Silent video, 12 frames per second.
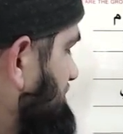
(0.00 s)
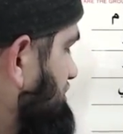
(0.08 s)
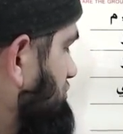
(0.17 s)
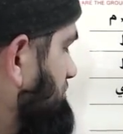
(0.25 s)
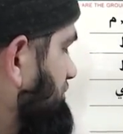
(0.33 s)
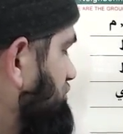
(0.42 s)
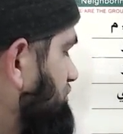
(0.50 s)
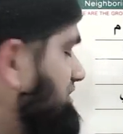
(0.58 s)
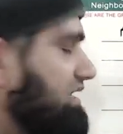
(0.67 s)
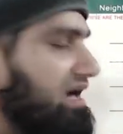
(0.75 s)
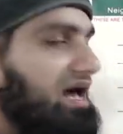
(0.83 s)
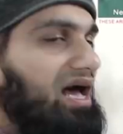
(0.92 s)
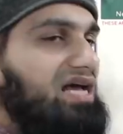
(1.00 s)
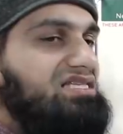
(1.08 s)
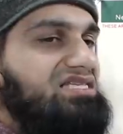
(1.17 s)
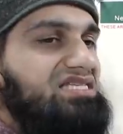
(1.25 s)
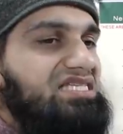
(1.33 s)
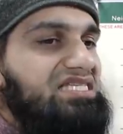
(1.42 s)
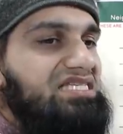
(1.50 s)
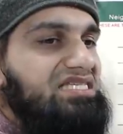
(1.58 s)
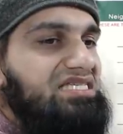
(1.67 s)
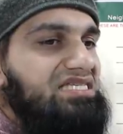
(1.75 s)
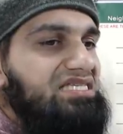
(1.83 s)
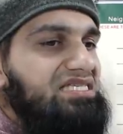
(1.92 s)
the difference between
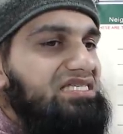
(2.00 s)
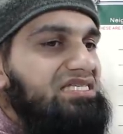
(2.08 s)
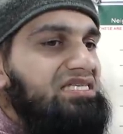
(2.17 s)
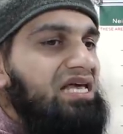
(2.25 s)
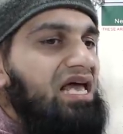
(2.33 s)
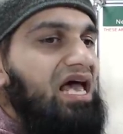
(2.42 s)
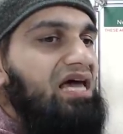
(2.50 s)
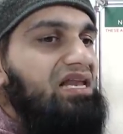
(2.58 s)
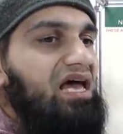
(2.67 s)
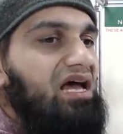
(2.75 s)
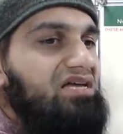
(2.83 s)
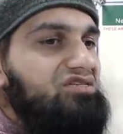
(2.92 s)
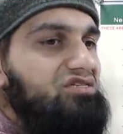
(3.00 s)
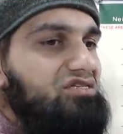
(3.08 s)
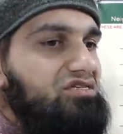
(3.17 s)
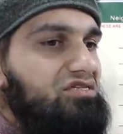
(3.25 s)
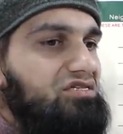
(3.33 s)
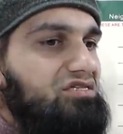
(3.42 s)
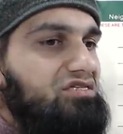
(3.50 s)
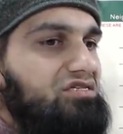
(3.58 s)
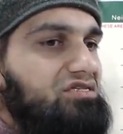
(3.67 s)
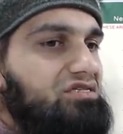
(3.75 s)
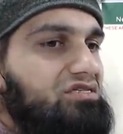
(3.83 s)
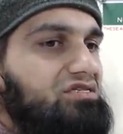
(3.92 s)
S and
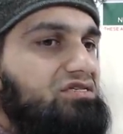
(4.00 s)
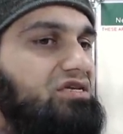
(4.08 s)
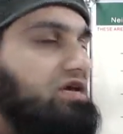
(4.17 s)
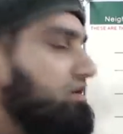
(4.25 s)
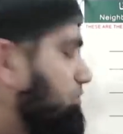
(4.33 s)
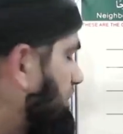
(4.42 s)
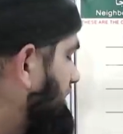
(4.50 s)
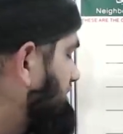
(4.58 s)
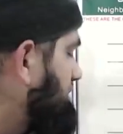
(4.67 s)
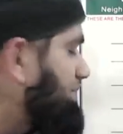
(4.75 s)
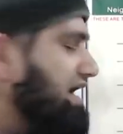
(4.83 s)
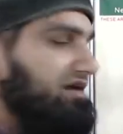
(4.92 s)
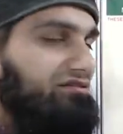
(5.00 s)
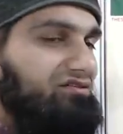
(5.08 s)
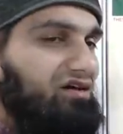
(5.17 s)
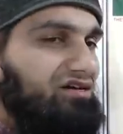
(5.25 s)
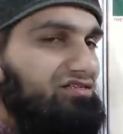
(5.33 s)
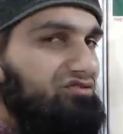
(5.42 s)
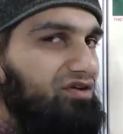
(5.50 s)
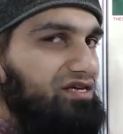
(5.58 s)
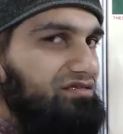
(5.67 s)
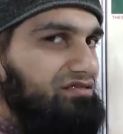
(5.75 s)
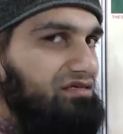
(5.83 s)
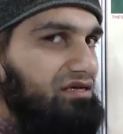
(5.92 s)
S? Well, the back of the tongue is
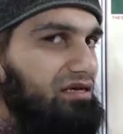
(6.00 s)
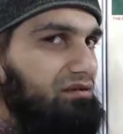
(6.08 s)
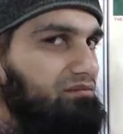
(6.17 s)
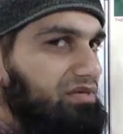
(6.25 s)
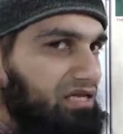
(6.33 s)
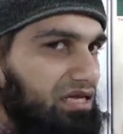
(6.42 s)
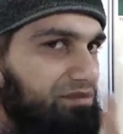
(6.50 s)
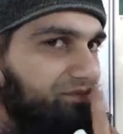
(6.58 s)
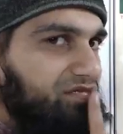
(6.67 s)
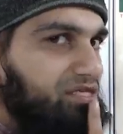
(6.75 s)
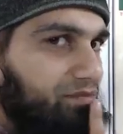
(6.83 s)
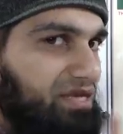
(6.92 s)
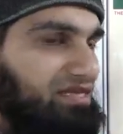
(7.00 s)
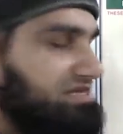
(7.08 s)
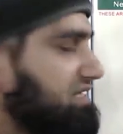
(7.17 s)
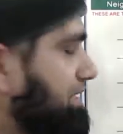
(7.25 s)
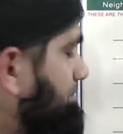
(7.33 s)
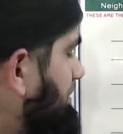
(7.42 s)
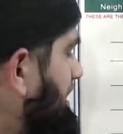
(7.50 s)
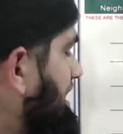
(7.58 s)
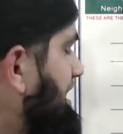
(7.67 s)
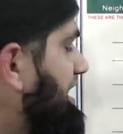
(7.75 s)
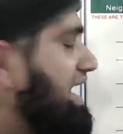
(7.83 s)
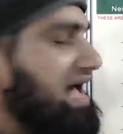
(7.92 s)
raised, but the lips remain the same.
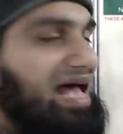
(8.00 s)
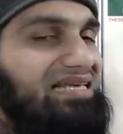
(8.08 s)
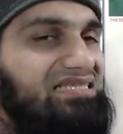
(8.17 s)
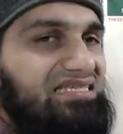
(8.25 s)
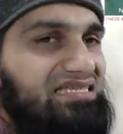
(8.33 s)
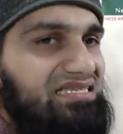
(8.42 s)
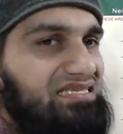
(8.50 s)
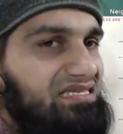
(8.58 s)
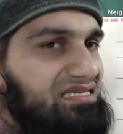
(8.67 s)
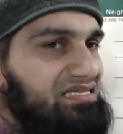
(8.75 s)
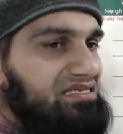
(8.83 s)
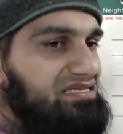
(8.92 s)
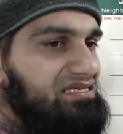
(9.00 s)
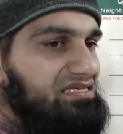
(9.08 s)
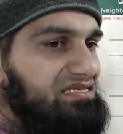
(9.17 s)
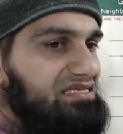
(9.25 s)
S.